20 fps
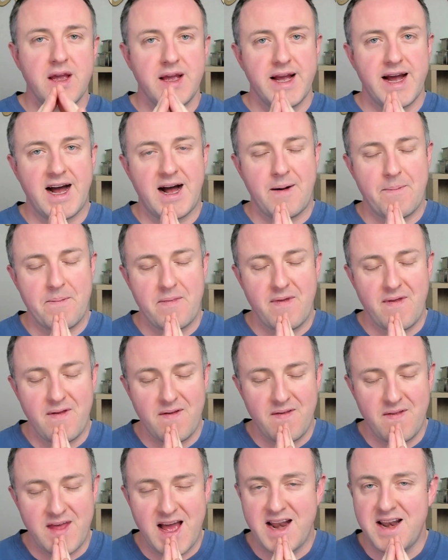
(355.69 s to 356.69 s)
Um,
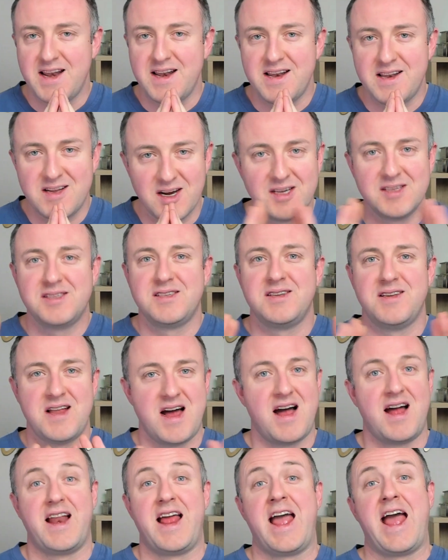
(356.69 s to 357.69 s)
that does
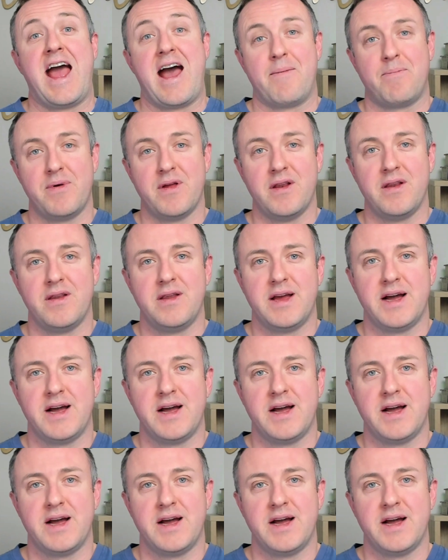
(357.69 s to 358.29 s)
not happen.